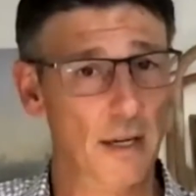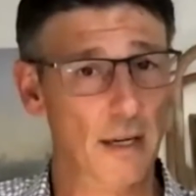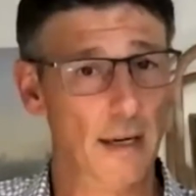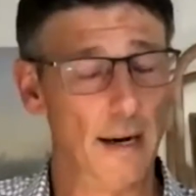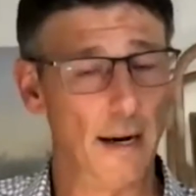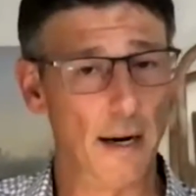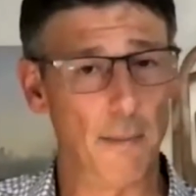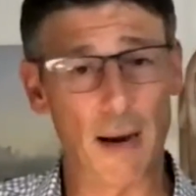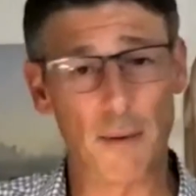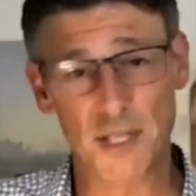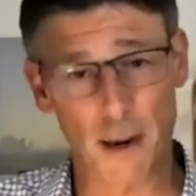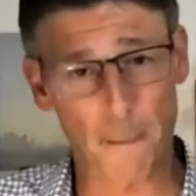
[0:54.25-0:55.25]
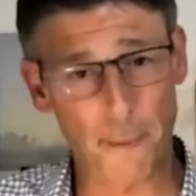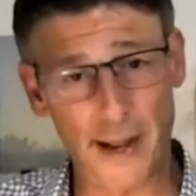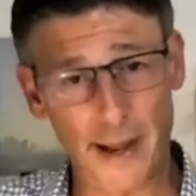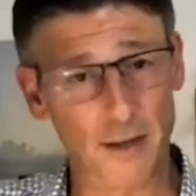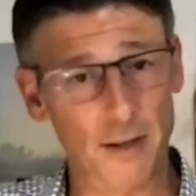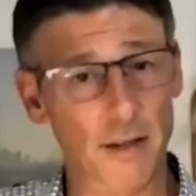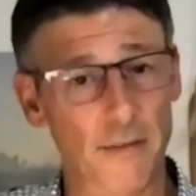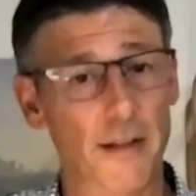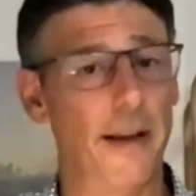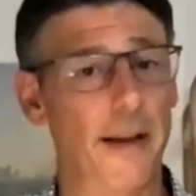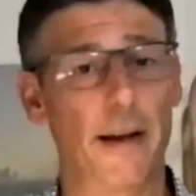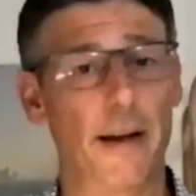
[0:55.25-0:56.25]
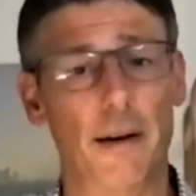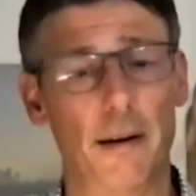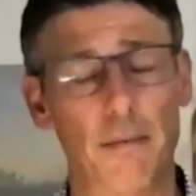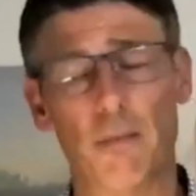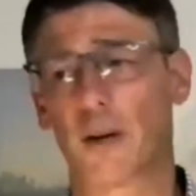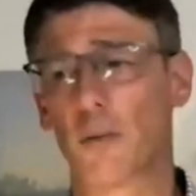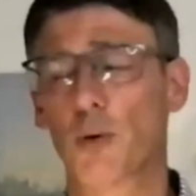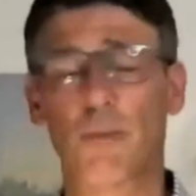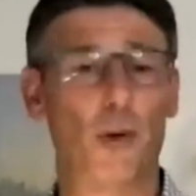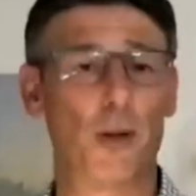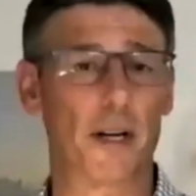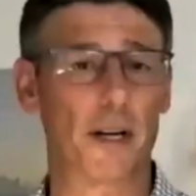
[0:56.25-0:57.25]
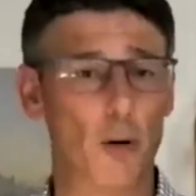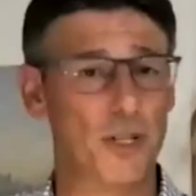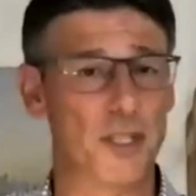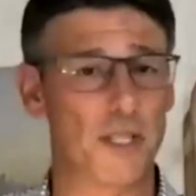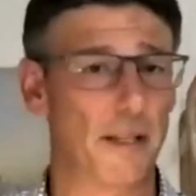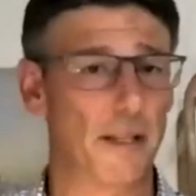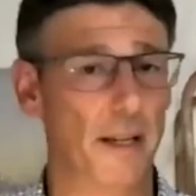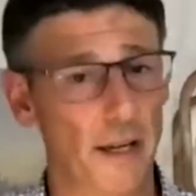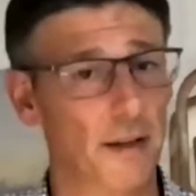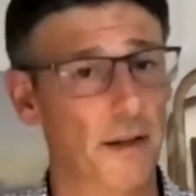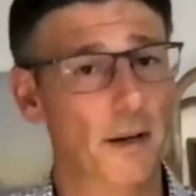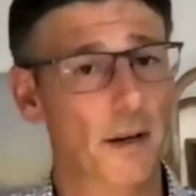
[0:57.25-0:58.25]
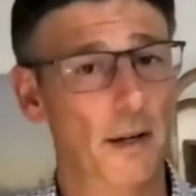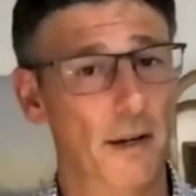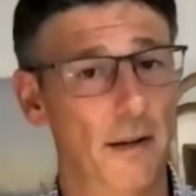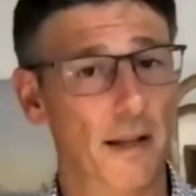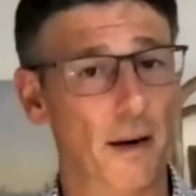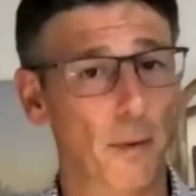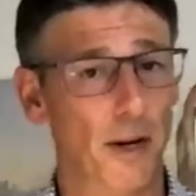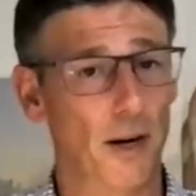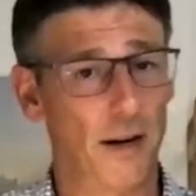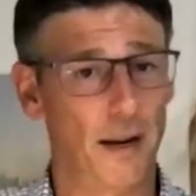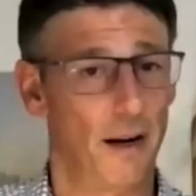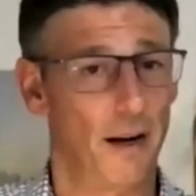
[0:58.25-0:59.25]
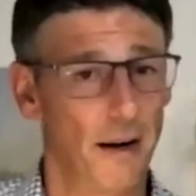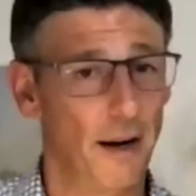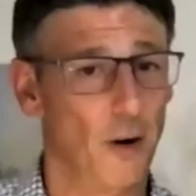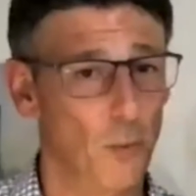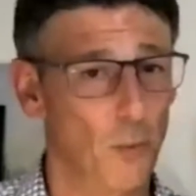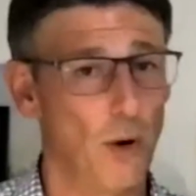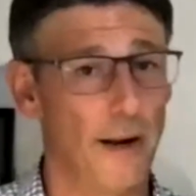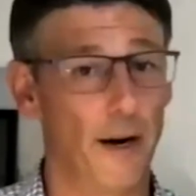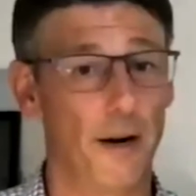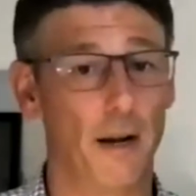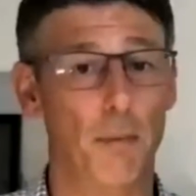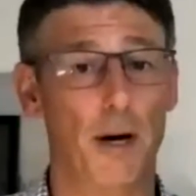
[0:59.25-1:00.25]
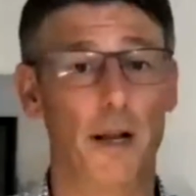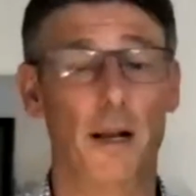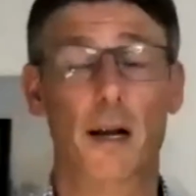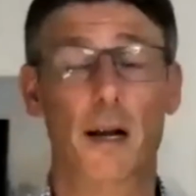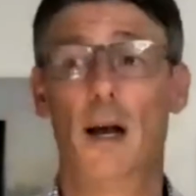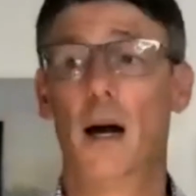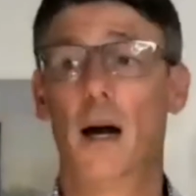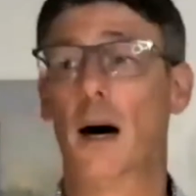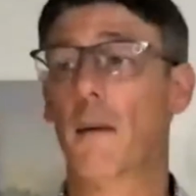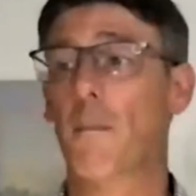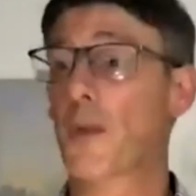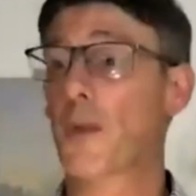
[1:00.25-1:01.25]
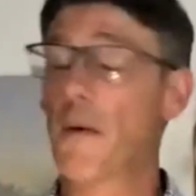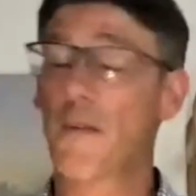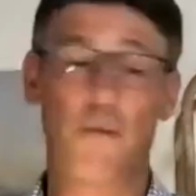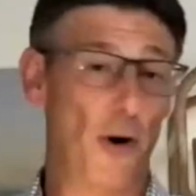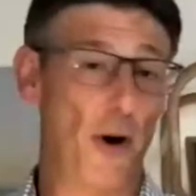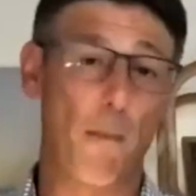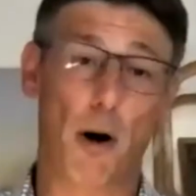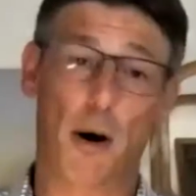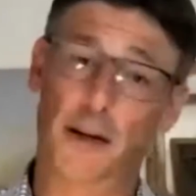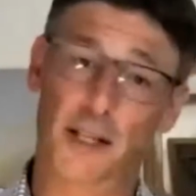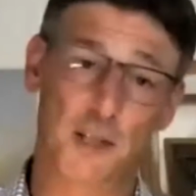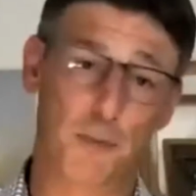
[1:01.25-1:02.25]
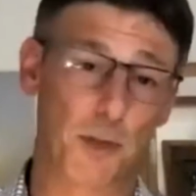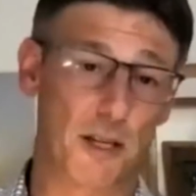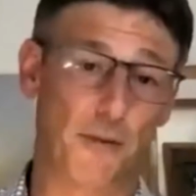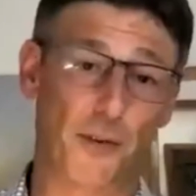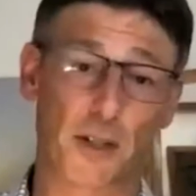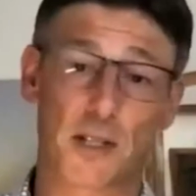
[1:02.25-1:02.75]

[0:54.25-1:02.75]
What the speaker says: I was on a panel, and then they had a room full of coaches at the end that we all kind of hung out in one area, but very marketing specific.